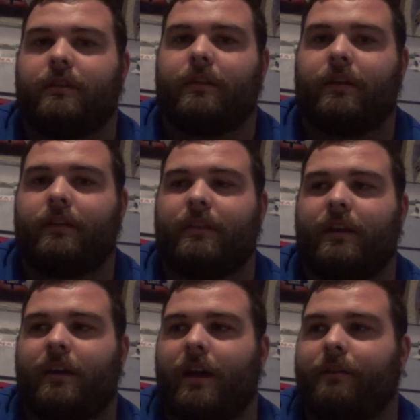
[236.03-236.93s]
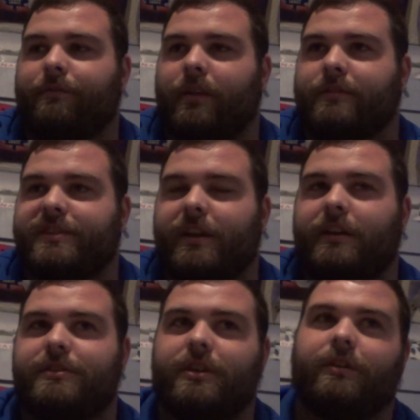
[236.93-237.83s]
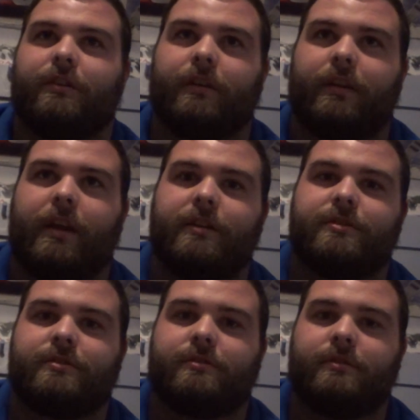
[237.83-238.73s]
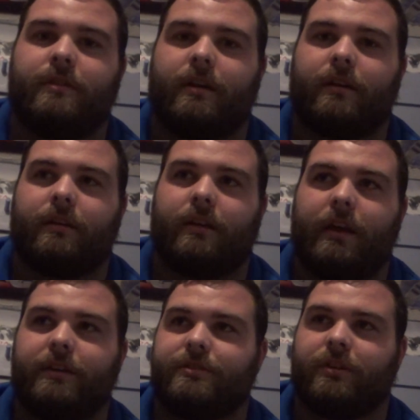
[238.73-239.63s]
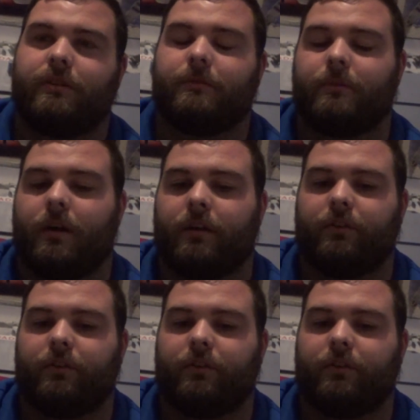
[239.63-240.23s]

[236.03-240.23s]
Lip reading: they have the CHL and AHL